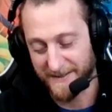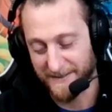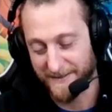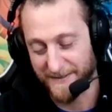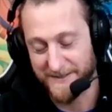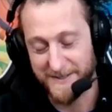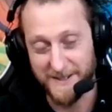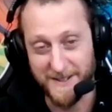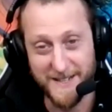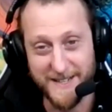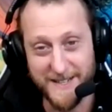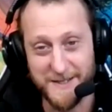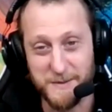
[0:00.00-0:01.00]
kind of a
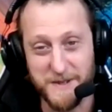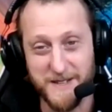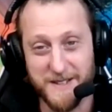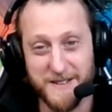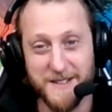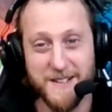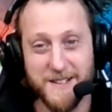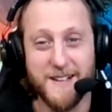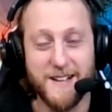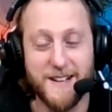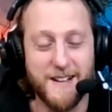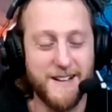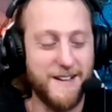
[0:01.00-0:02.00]
fraternity as well.
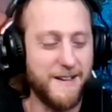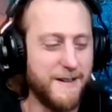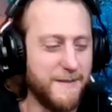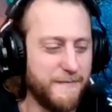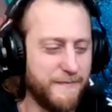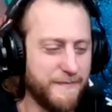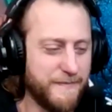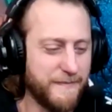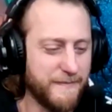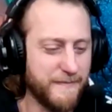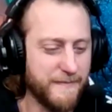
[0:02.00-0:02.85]
Um,